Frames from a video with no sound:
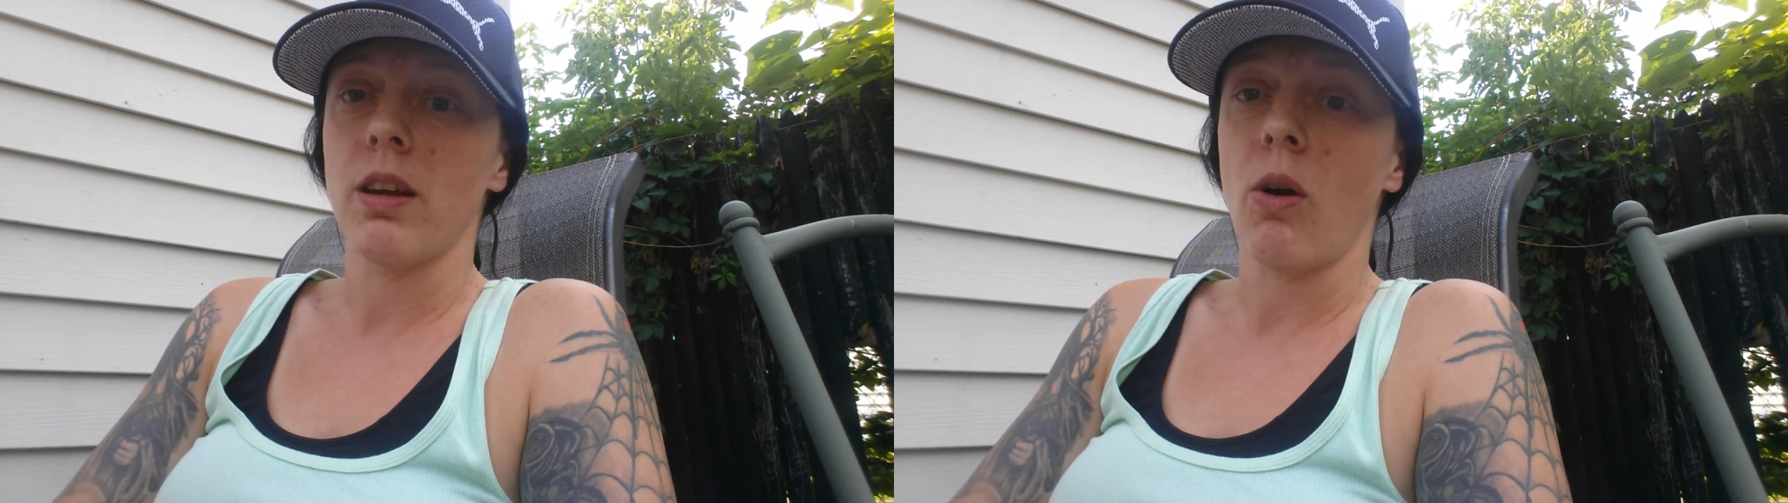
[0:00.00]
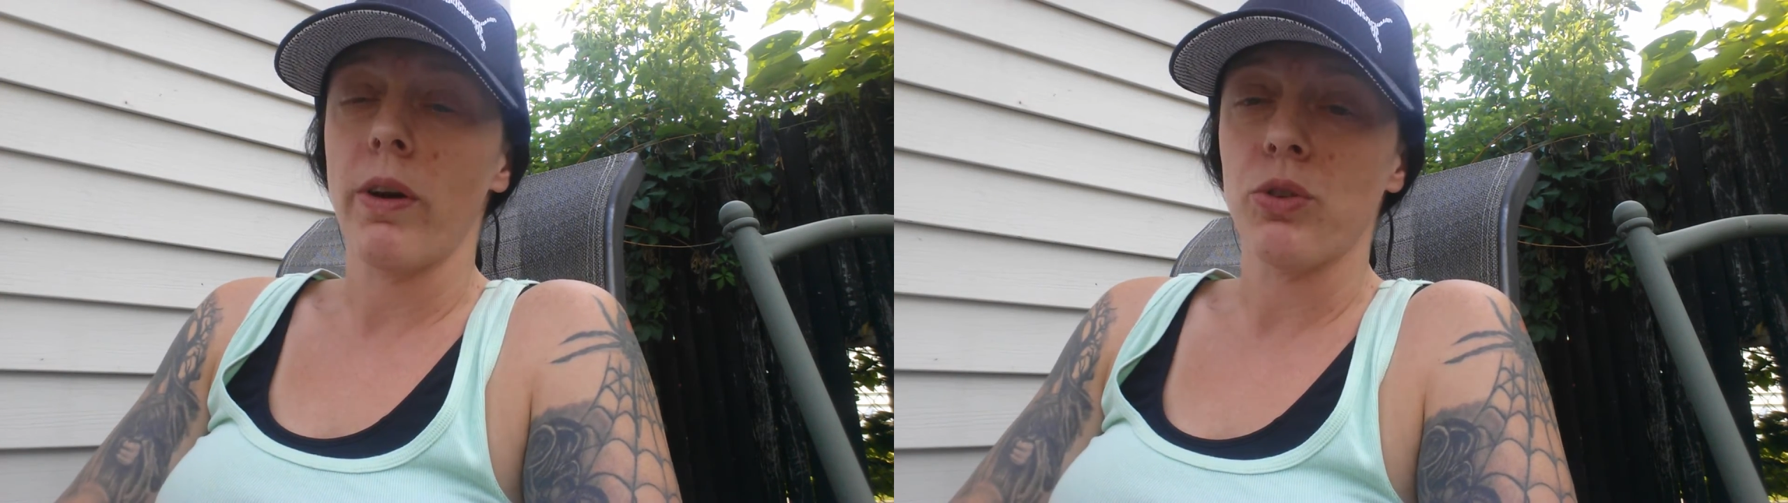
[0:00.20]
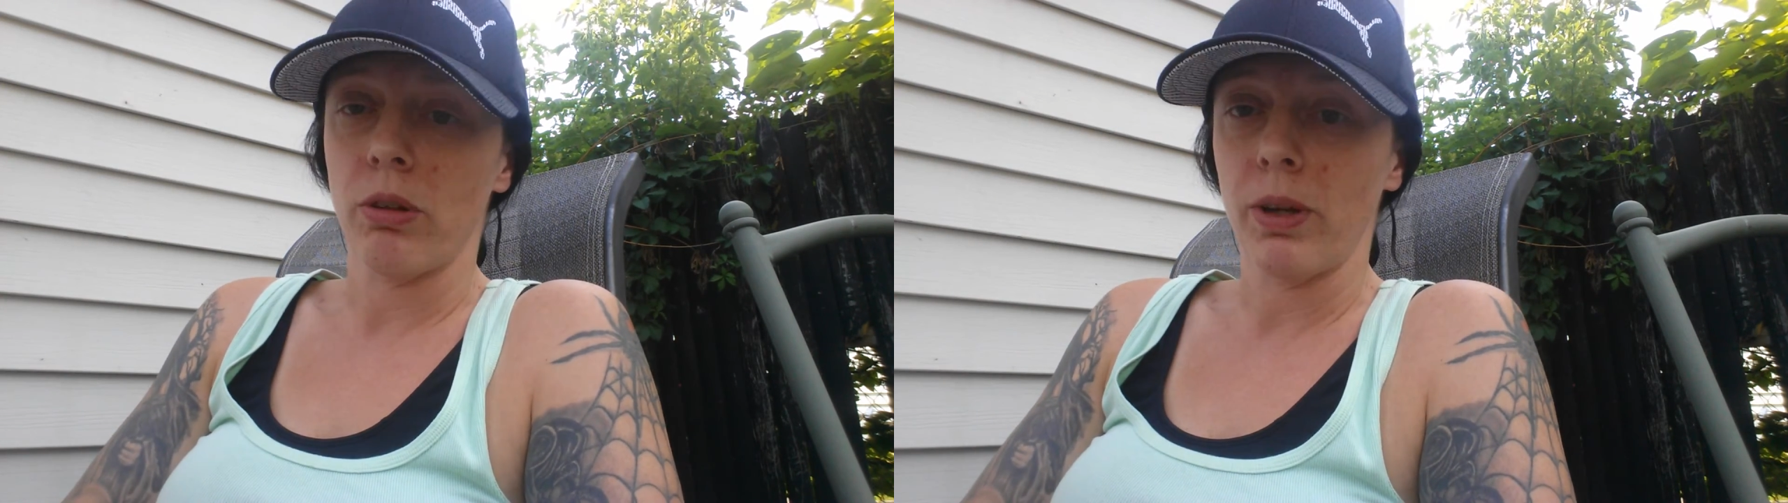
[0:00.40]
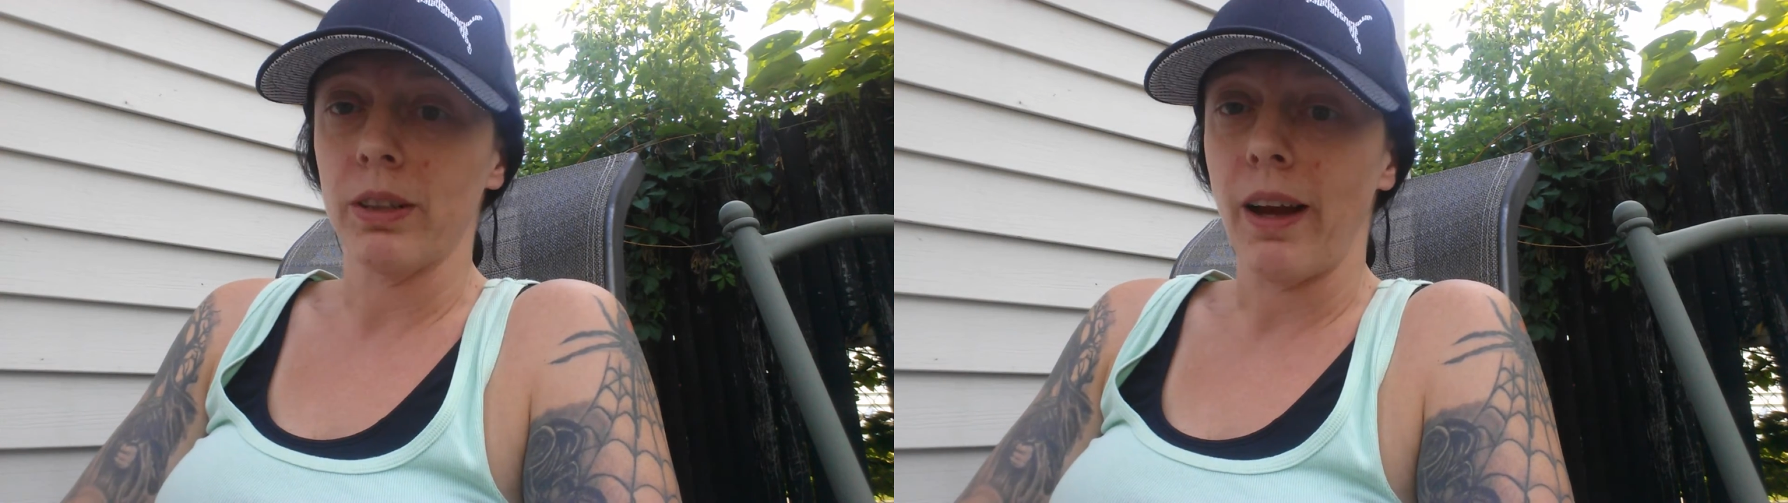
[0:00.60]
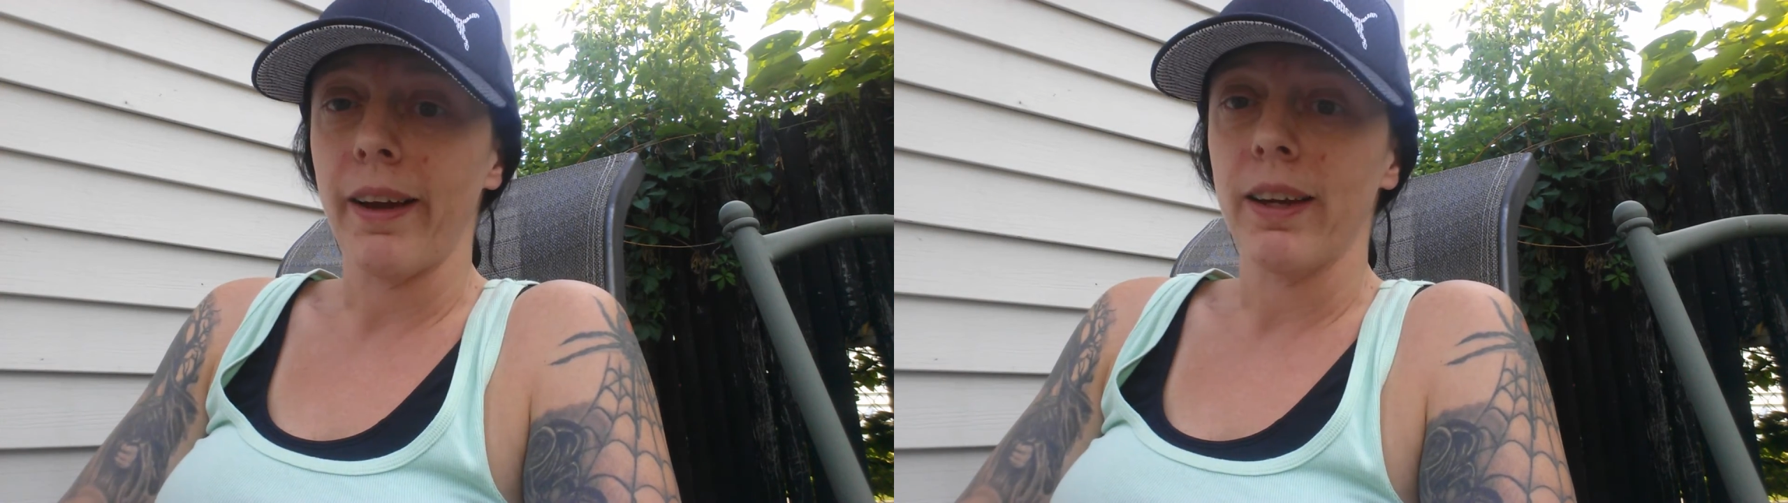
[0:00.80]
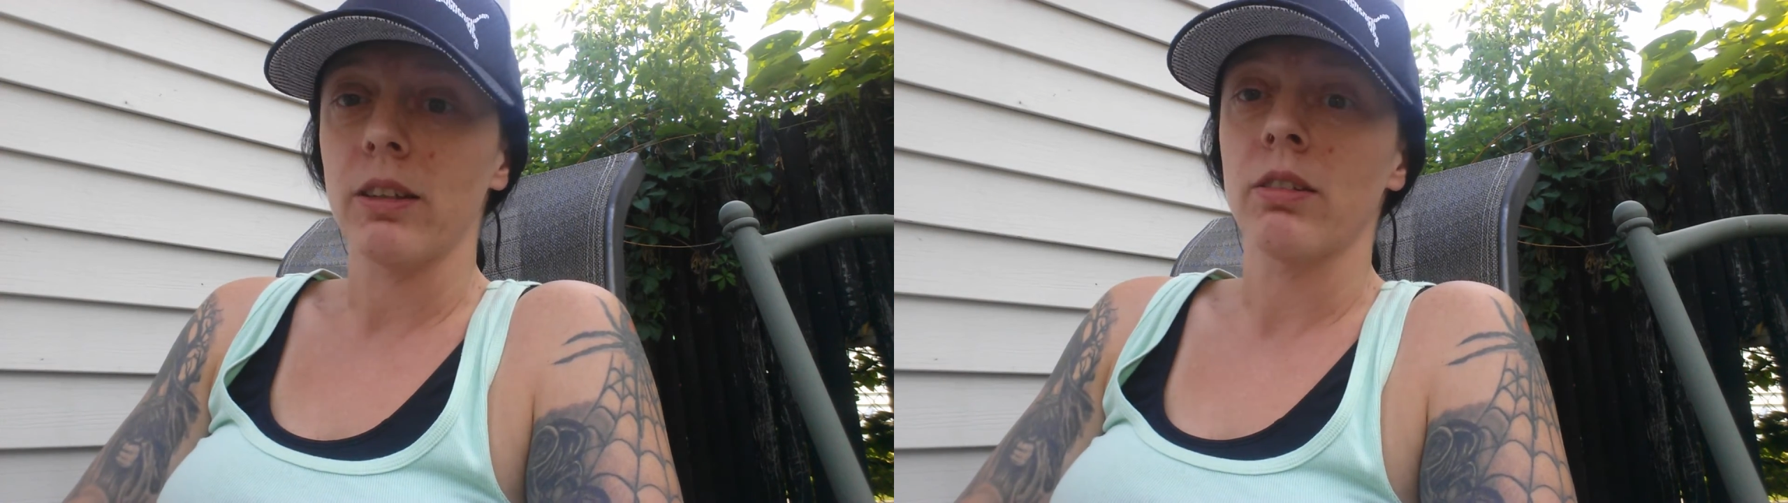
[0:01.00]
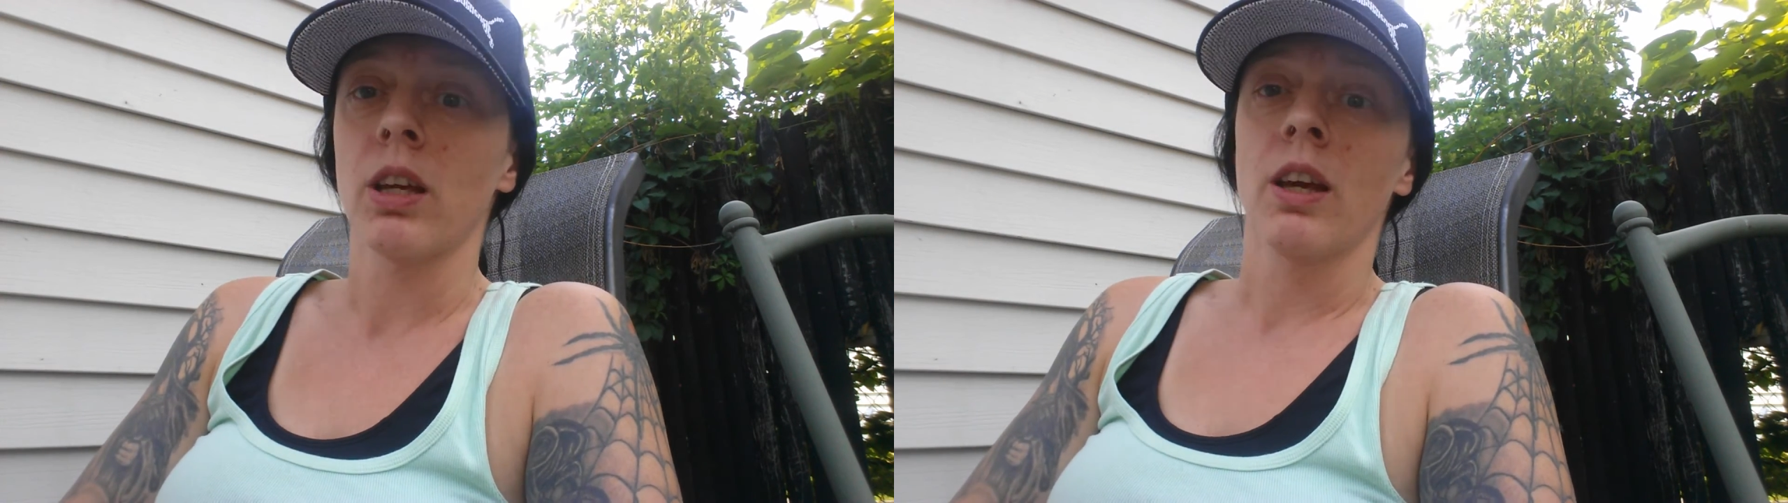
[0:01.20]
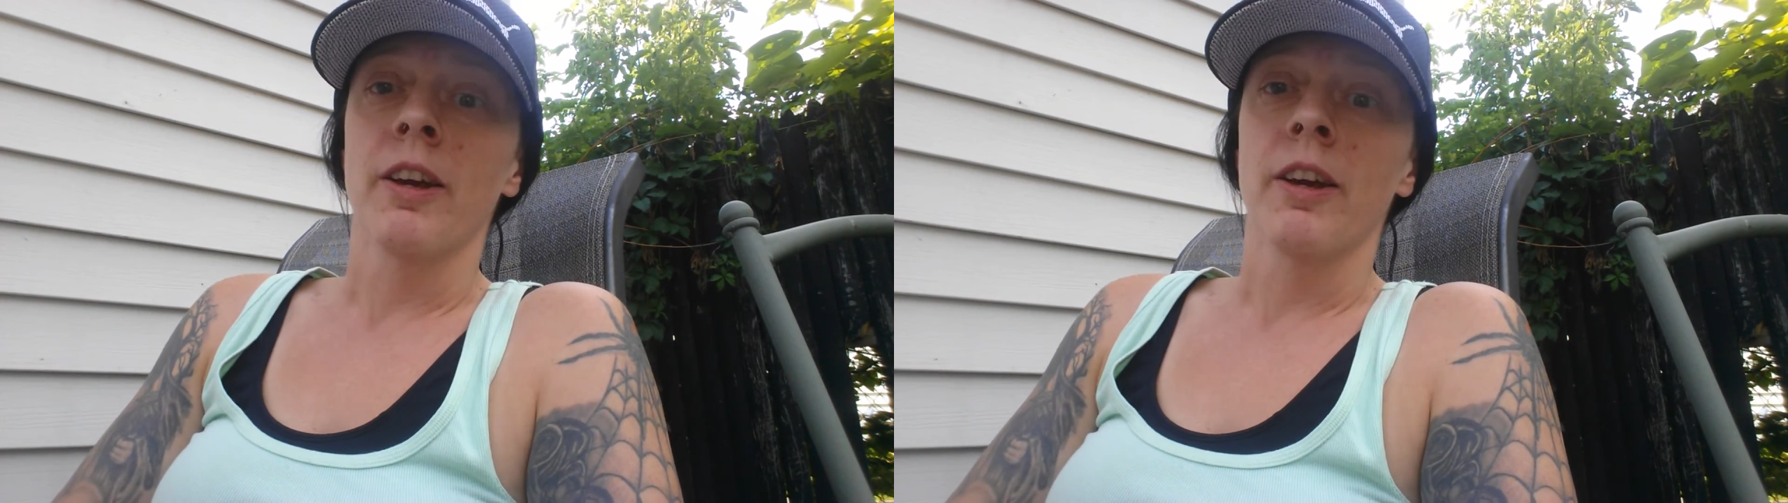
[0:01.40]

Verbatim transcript: a question about diet.